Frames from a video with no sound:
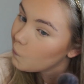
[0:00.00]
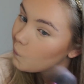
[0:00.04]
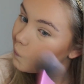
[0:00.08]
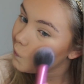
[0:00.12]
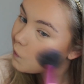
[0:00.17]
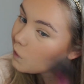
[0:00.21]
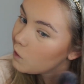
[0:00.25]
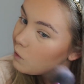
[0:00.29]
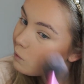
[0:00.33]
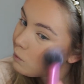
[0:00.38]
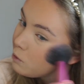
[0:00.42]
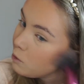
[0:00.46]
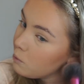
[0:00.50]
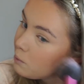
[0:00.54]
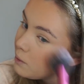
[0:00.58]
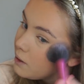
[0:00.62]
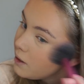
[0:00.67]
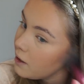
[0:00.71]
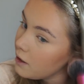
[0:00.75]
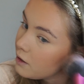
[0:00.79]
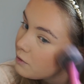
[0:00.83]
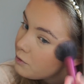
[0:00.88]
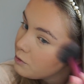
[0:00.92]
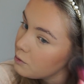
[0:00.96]
You want to be
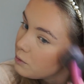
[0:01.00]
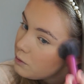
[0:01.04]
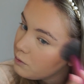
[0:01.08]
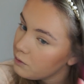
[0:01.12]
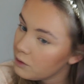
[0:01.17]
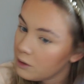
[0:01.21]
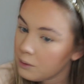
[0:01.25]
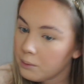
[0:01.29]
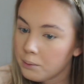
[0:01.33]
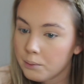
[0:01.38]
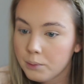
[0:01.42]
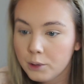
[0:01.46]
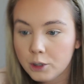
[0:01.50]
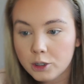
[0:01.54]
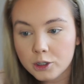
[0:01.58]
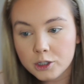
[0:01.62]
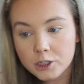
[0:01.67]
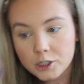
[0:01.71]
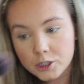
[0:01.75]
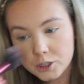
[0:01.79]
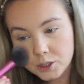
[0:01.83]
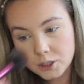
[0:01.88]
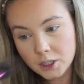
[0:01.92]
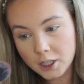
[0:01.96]
careful with your
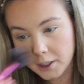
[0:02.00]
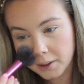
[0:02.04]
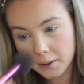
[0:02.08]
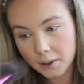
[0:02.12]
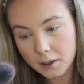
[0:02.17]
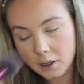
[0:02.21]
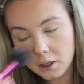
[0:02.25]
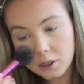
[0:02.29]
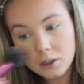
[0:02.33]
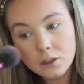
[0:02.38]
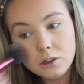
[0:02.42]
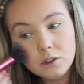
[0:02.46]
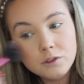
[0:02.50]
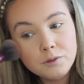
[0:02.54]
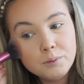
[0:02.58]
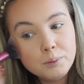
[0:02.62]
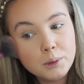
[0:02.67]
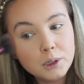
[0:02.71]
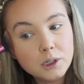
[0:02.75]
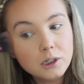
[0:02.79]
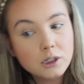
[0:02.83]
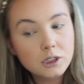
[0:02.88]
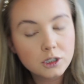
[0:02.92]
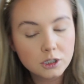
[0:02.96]
blush. Like, I love
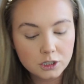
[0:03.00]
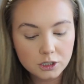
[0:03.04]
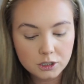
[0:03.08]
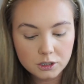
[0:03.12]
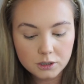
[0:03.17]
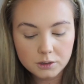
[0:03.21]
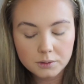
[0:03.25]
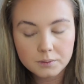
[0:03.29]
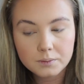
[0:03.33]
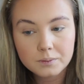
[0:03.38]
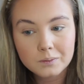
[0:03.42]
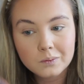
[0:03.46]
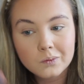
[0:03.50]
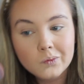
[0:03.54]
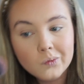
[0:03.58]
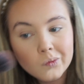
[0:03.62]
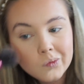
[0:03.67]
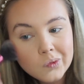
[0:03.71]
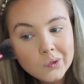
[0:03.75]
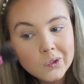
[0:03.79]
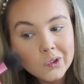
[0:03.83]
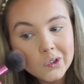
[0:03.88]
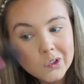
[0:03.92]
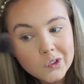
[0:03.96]
blush.
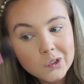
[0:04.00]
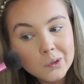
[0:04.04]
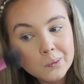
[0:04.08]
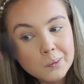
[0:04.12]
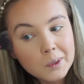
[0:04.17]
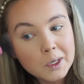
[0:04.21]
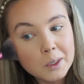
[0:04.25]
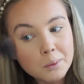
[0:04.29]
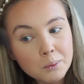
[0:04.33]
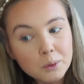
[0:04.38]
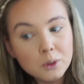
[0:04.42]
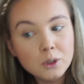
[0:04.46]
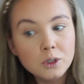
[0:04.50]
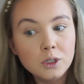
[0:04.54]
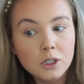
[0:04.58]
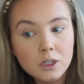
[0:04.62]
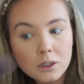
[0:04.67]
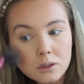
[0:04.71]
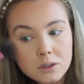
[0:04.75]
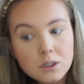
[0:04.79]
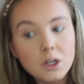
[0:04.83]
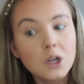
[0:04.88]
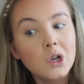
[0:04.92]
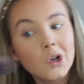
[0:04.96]
Some people
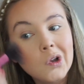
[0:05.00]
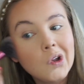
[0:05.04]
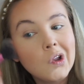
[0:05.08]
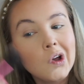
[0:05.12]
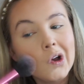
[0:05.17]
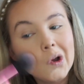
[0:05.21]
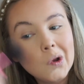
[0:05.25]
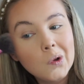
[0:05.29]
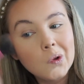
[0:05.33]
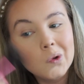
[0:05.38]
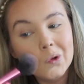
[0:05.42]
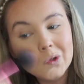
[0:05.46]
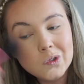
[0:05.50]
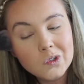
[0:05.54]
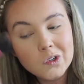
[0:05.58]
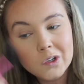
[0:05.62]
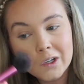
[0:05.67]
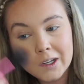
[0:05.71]
use like loads and